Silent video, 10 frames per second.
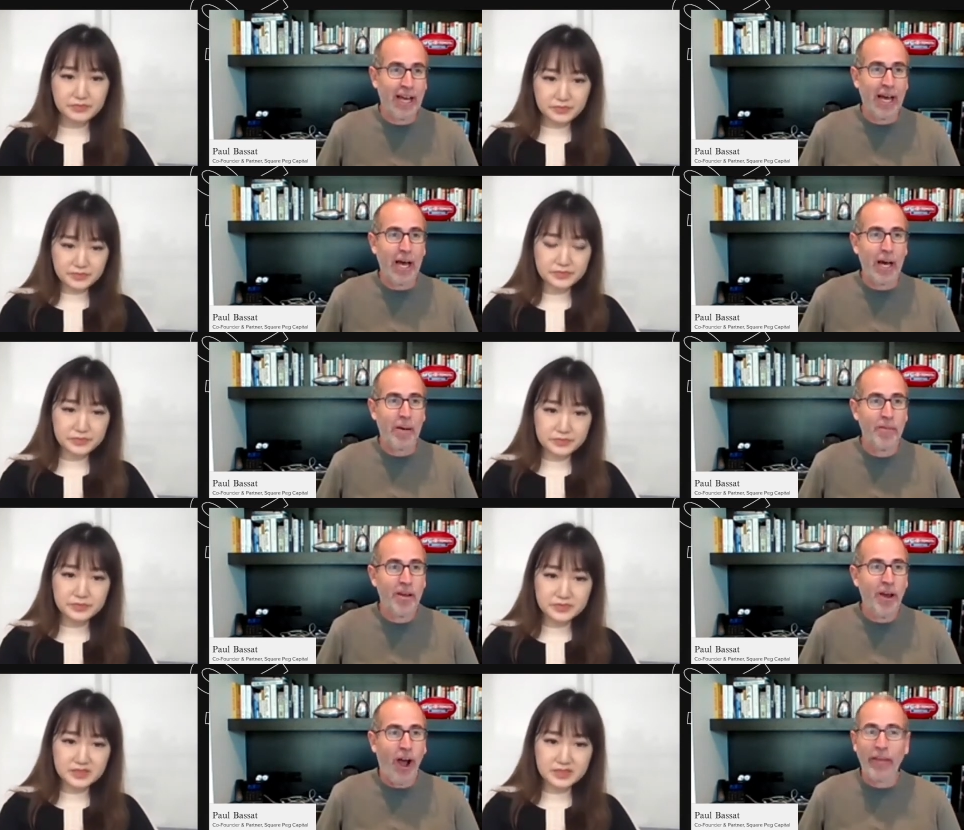Speaker 1: Um,
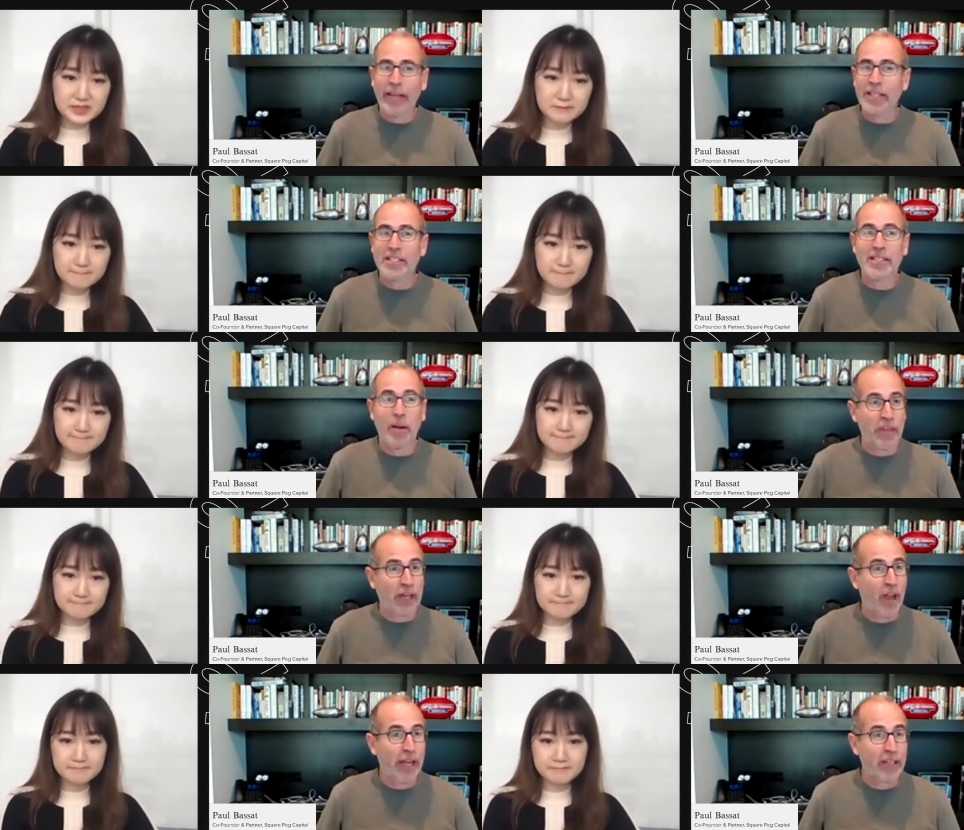I think it's something
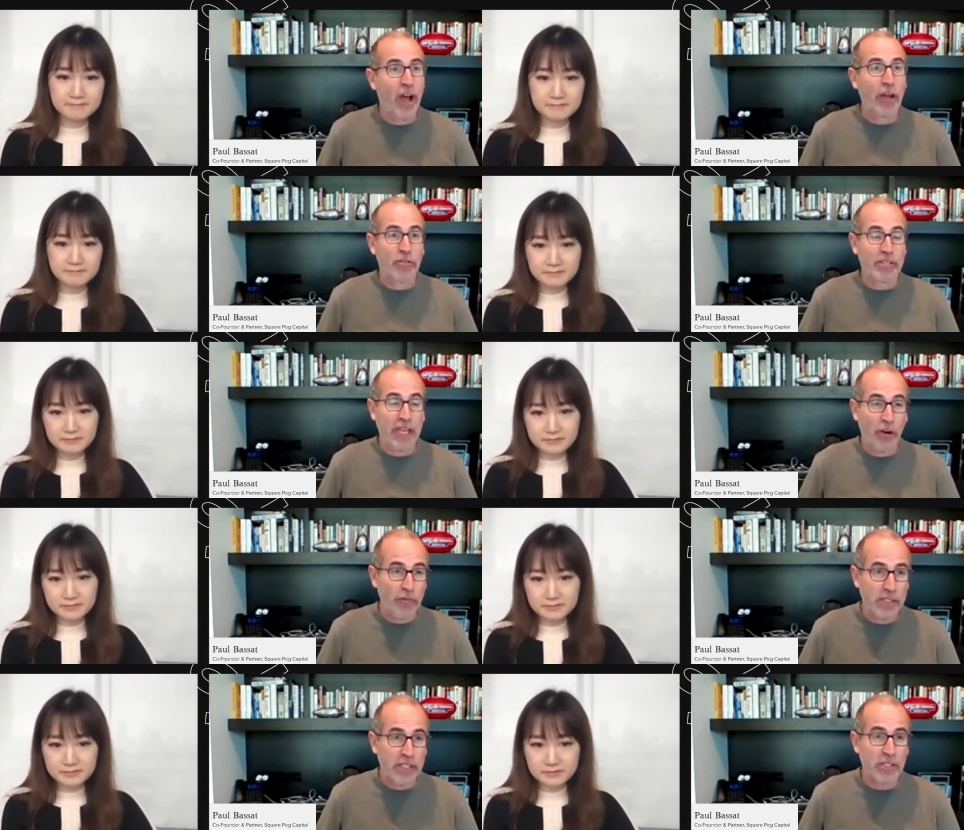like nine or 10
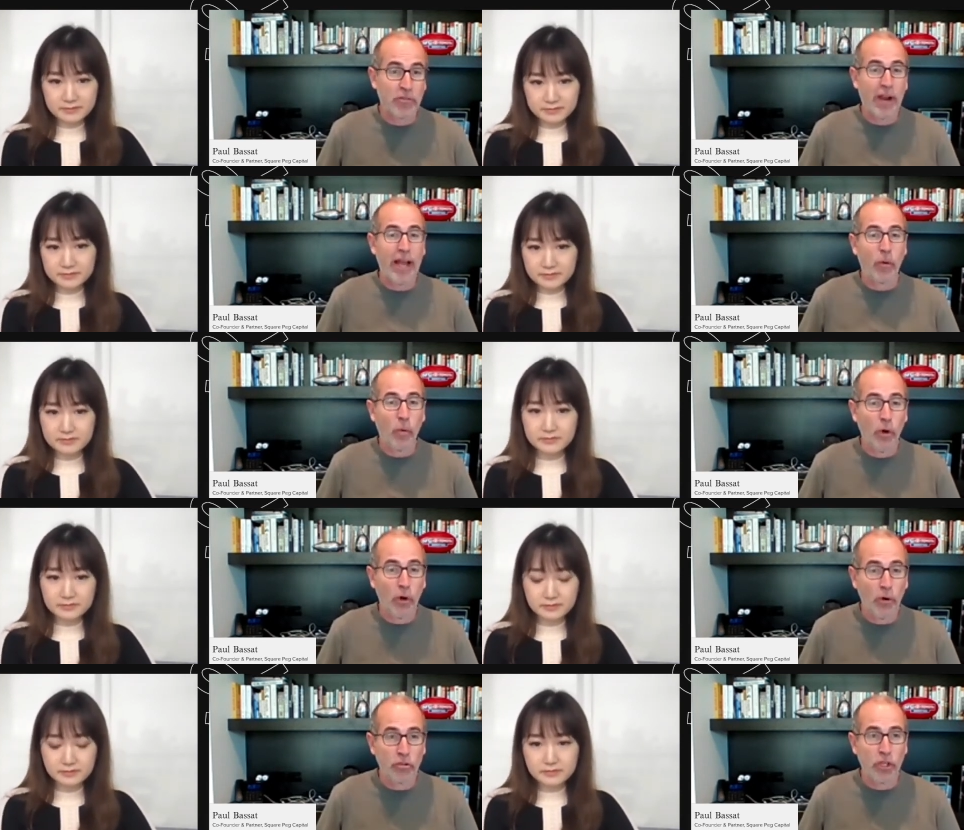offices around the
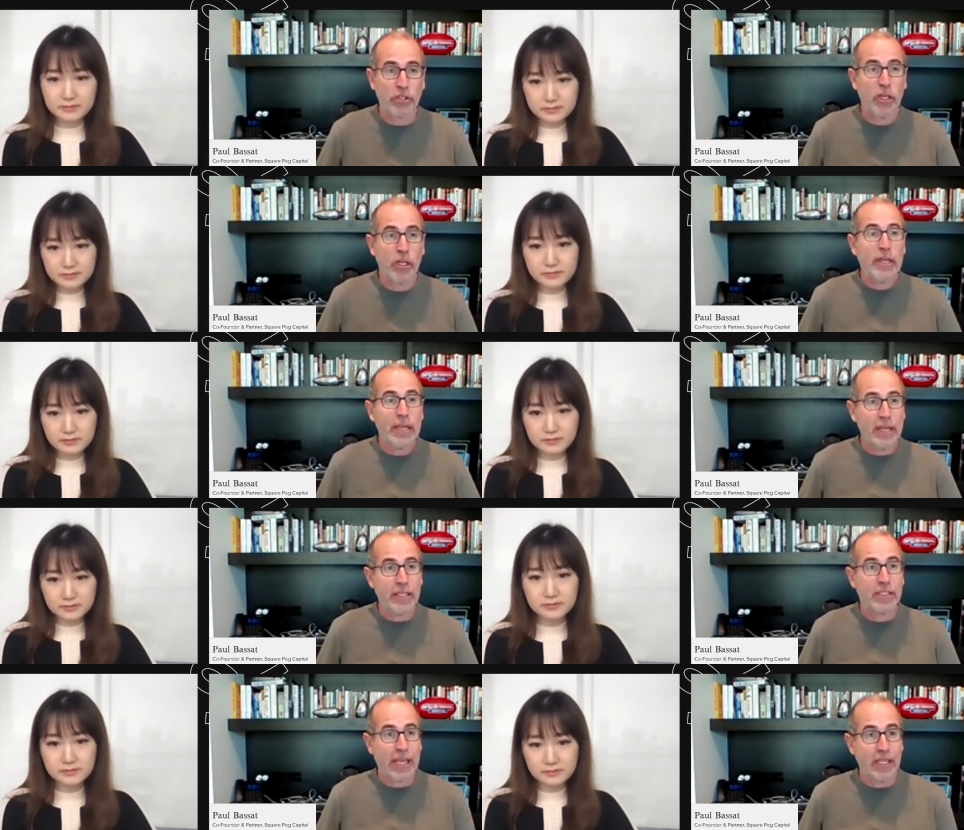world. So it's, it,
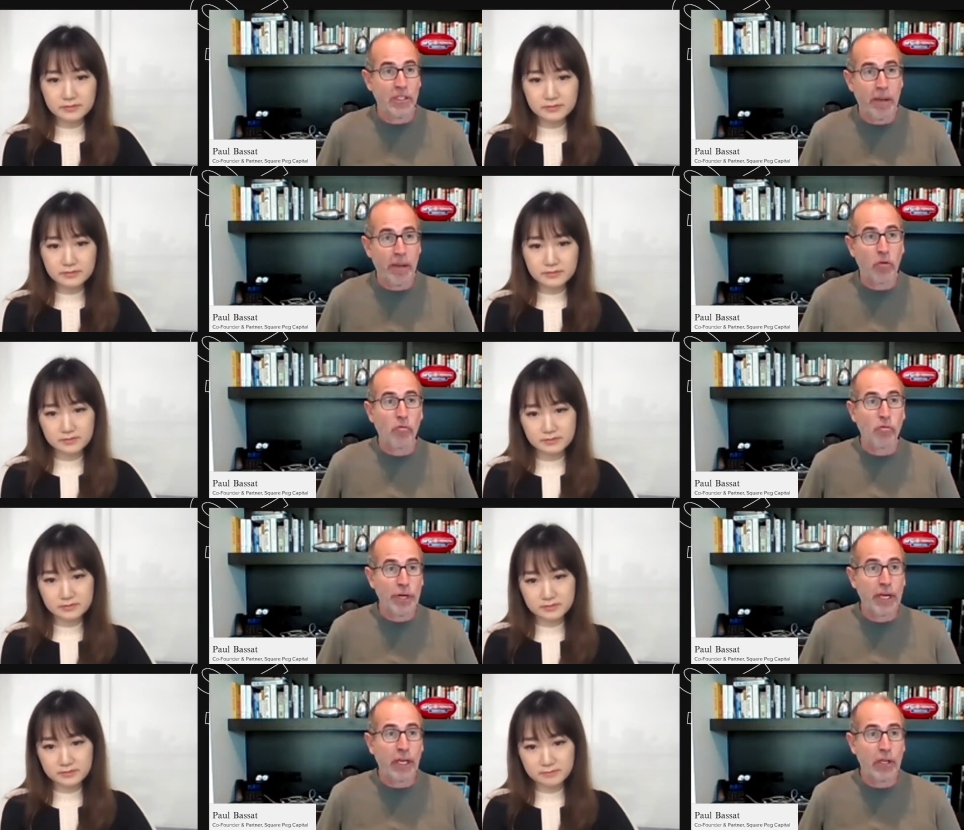is, it has been a
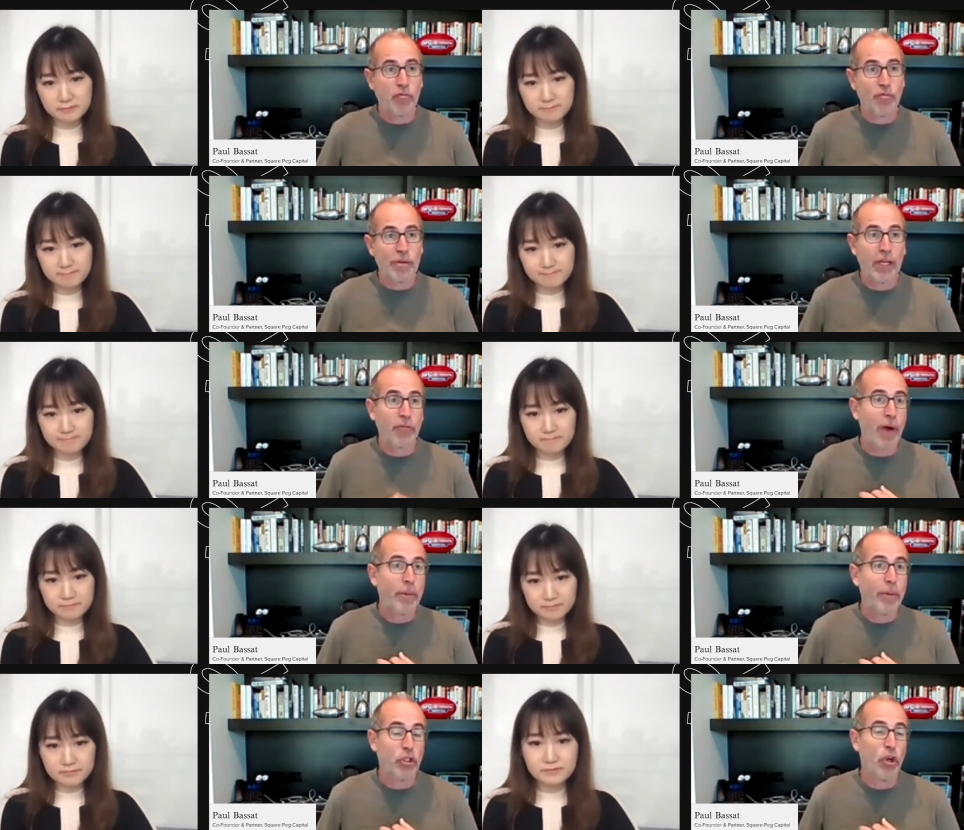really, really
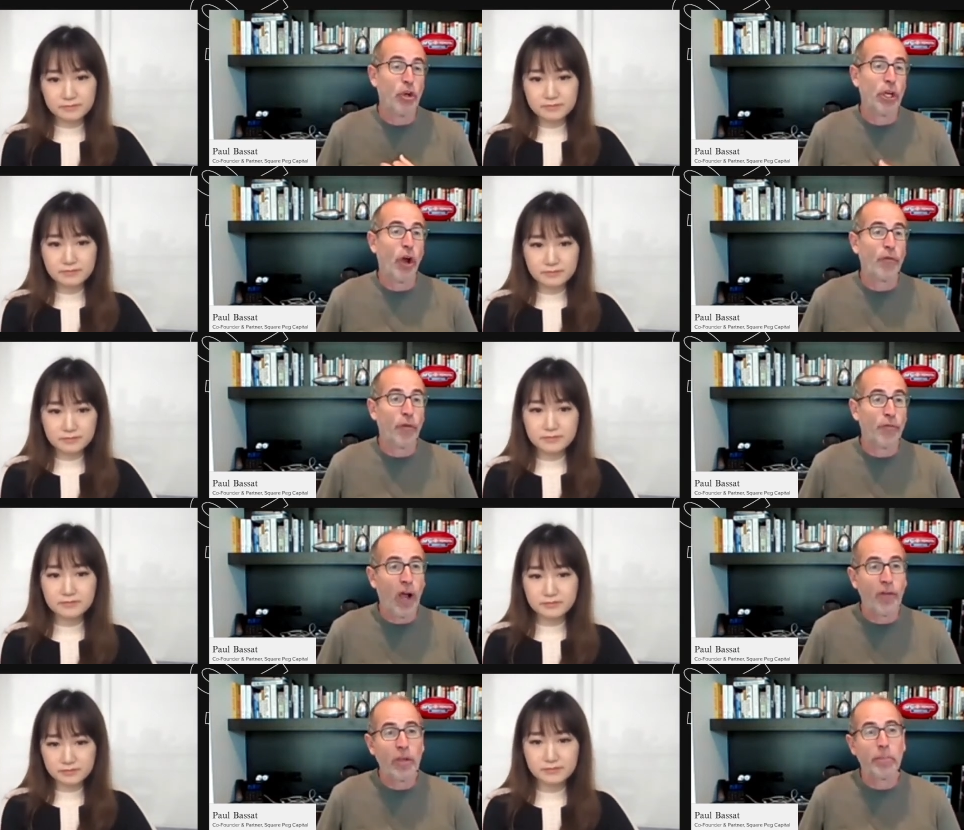rapid journey over a
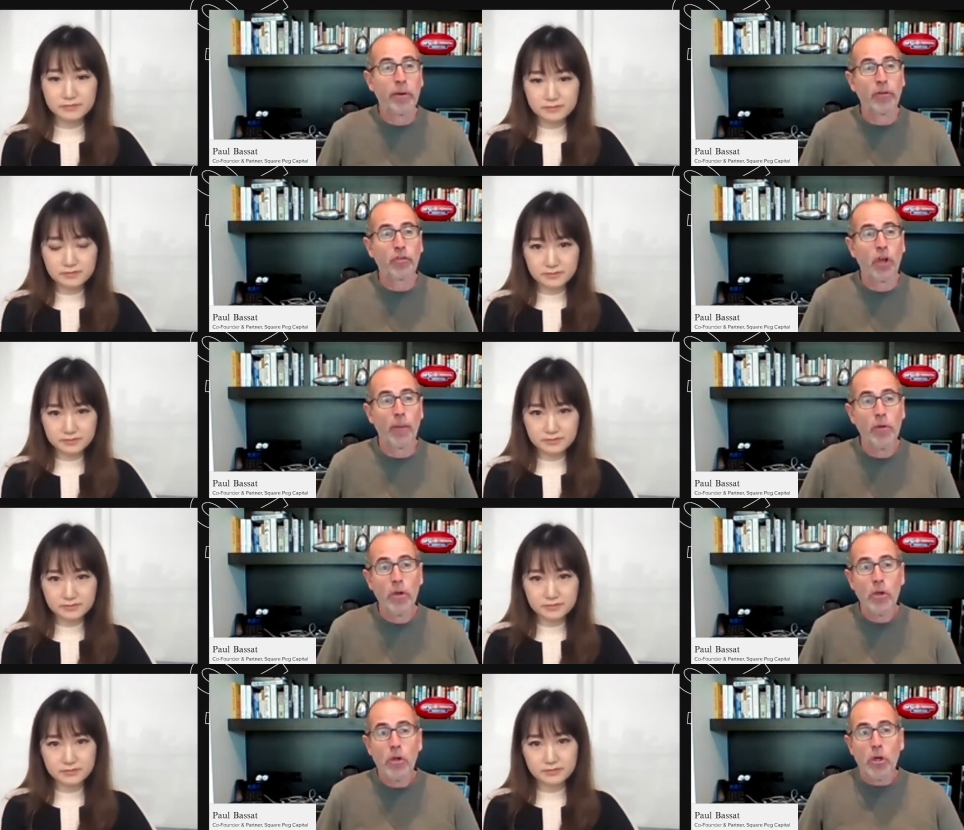five year period of time.
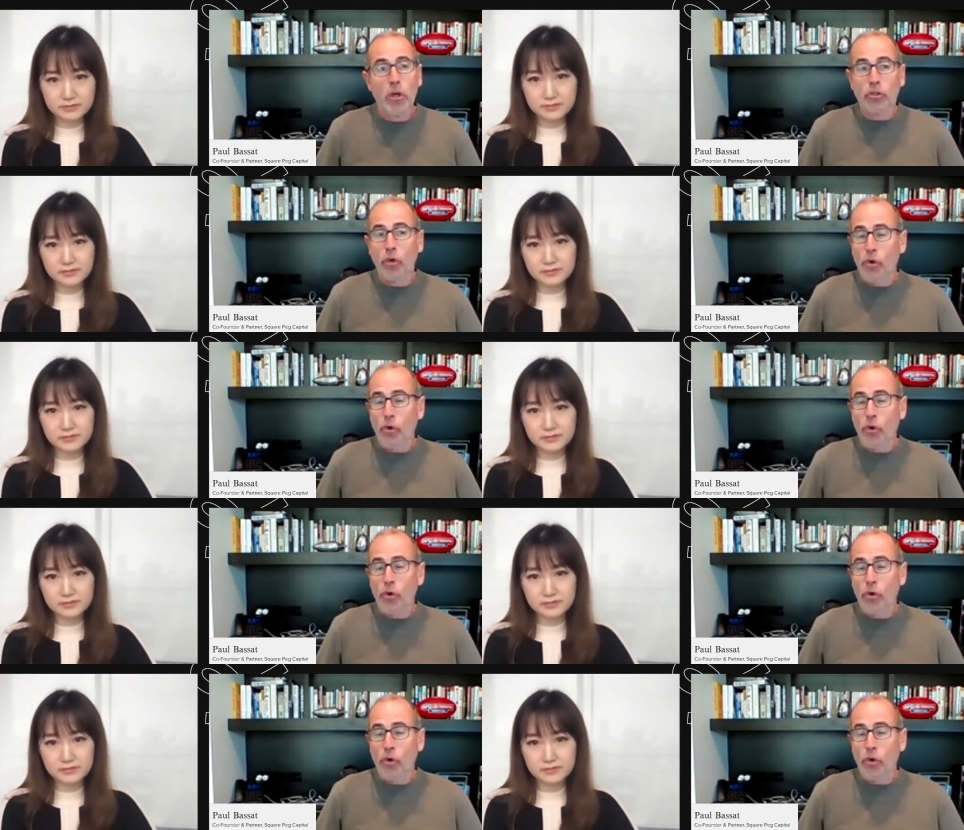Talk